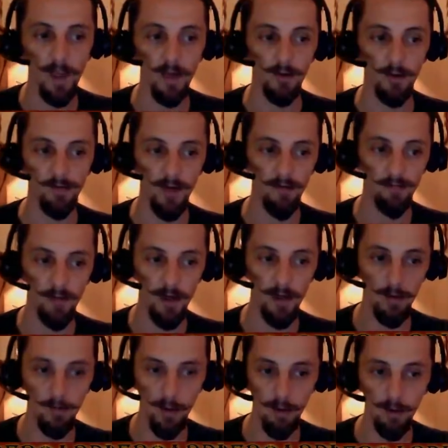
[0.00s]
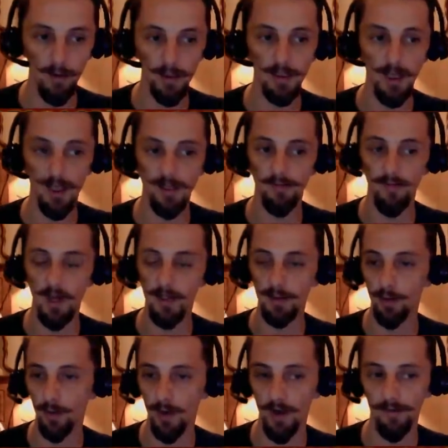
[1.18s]
You've got Veteran Motorist, and you've got
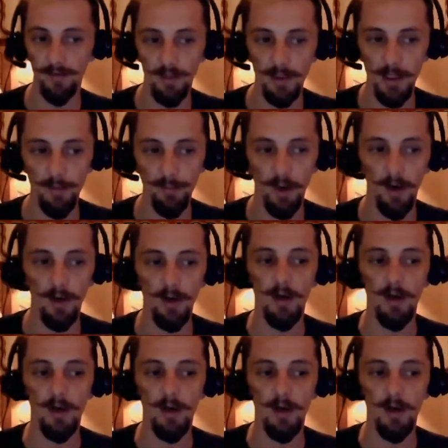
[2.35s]
Toolcraft Exemplar.